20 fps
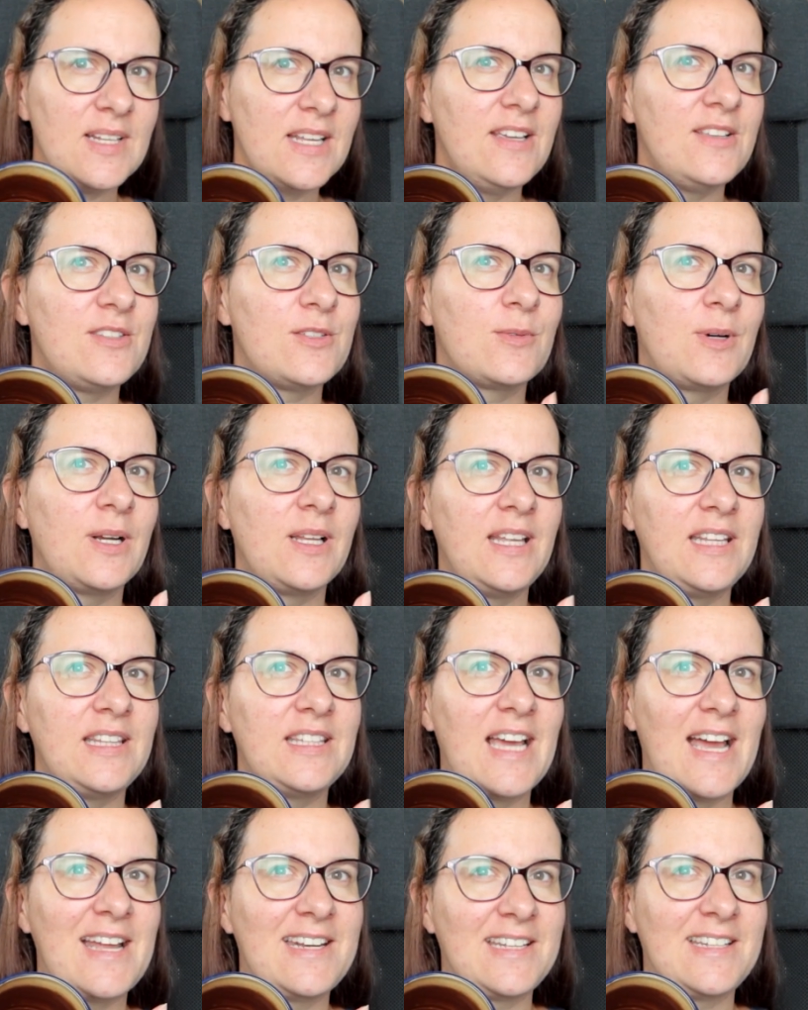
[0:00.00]
it's really
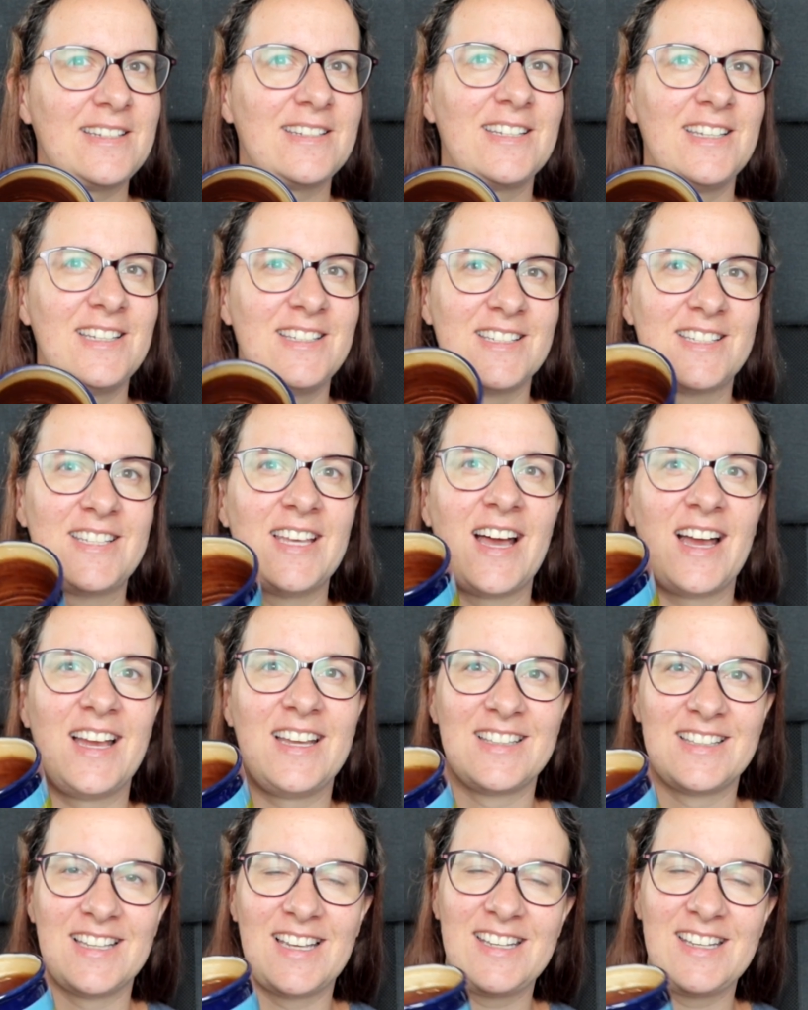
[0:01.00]
tanned inside.